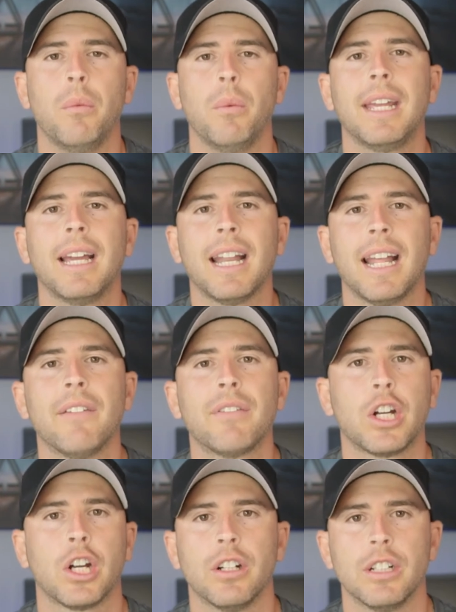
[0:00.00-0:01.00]
we gotta have
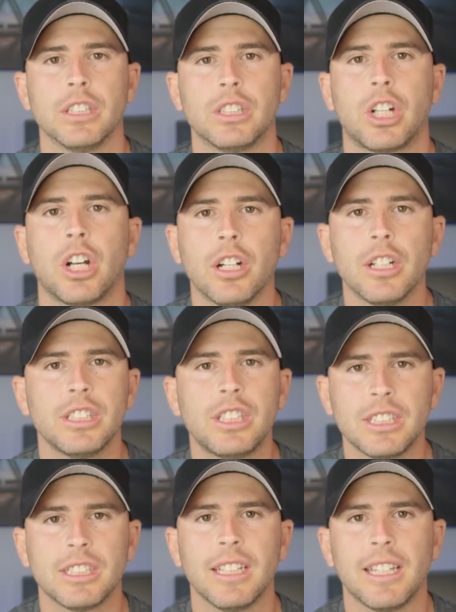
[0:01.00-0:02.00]
courage. Courage
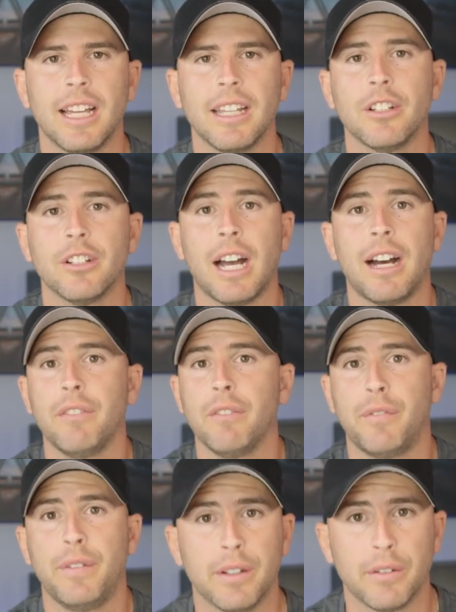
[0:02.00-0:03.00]
isn't that you're not
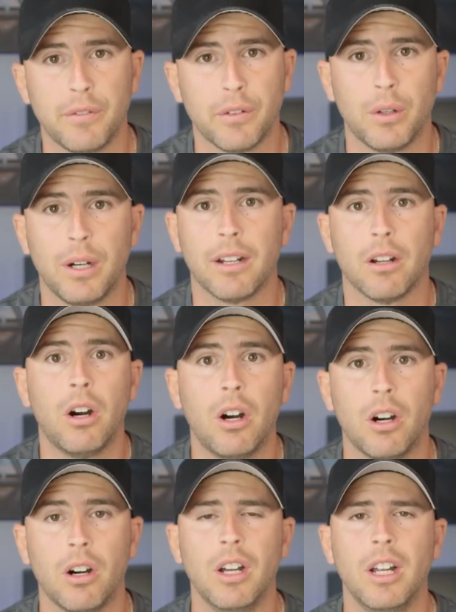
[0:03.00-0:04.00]
fearful at
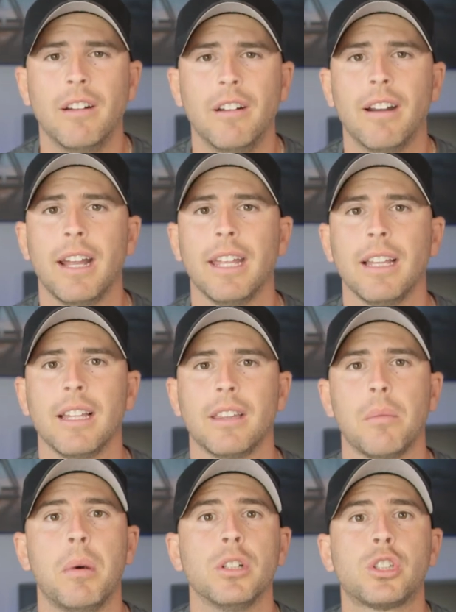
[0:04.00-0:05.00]
all, right? The
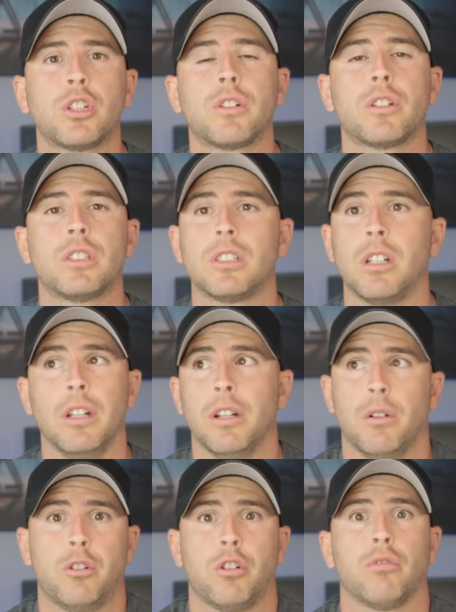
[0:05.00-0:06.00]
most you know
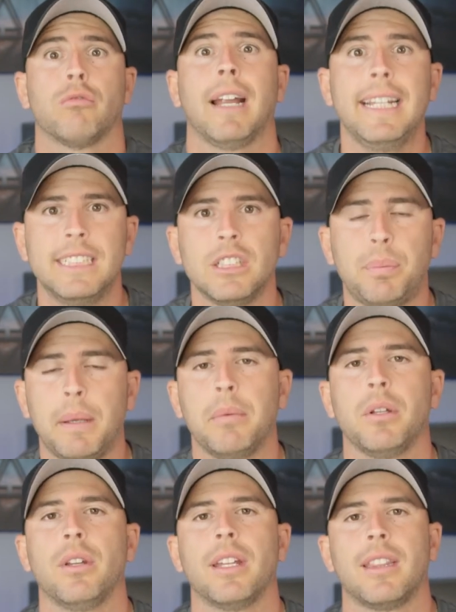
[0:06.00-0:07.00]
courageous people
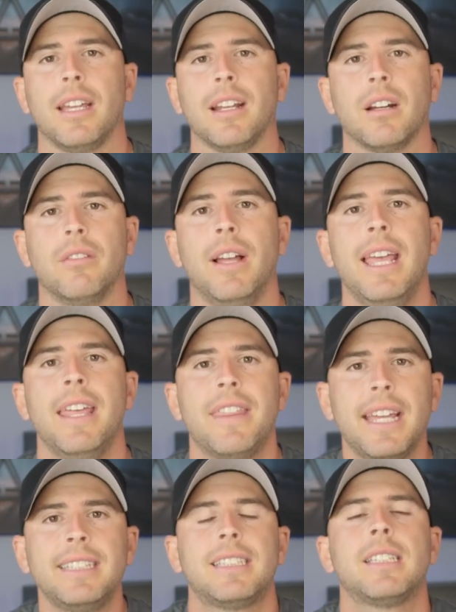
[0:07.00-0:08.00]
you could think of
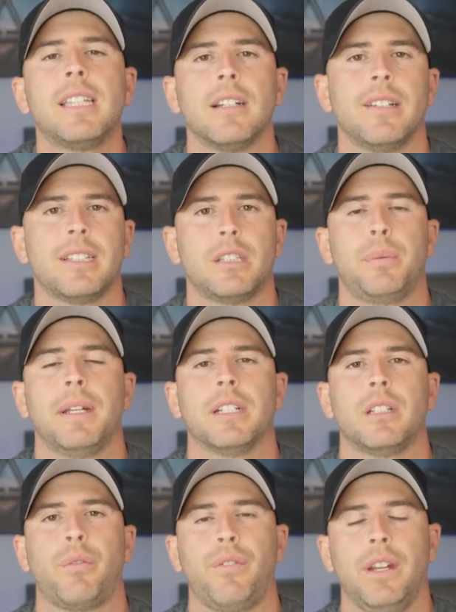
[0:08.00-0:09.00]
they still
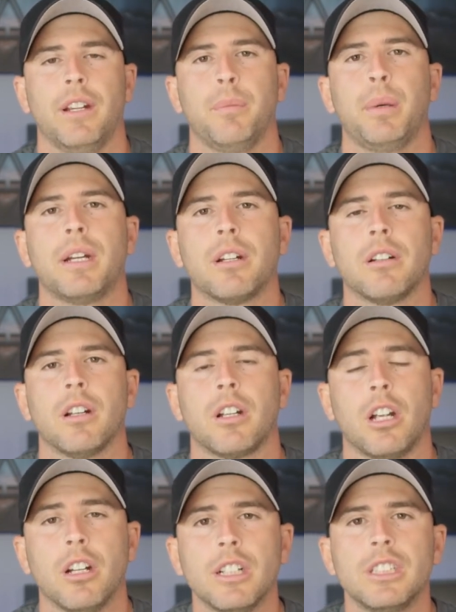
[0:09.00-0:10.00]
experience fear but cur-
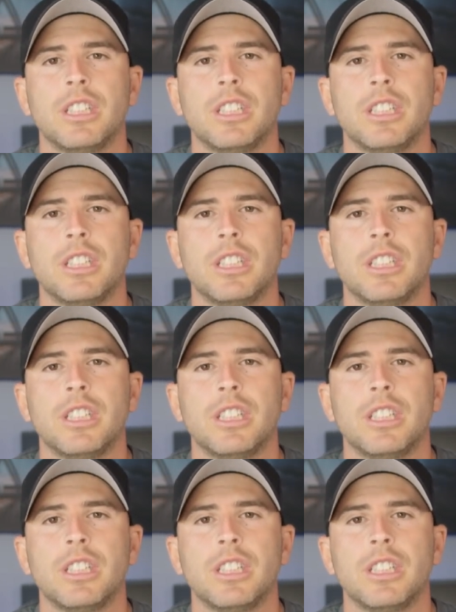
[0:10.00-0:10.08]
courage